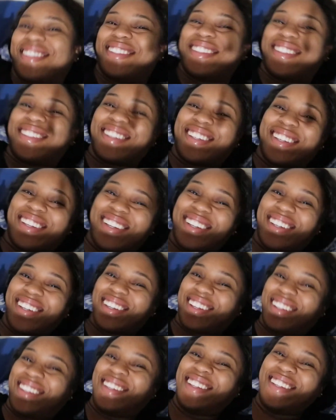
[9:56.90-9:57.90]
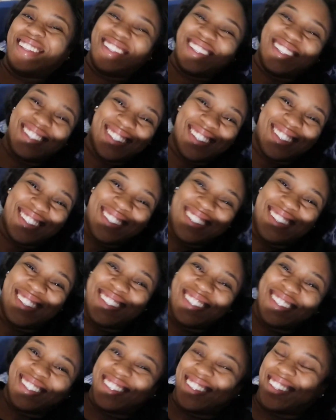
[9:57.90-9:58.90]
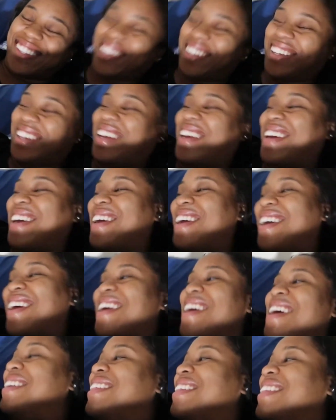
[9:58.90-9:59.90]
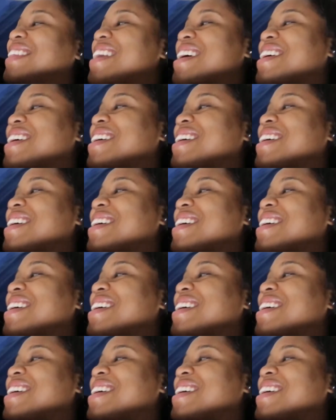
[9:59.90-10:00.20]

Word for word: a picture. All right. He look like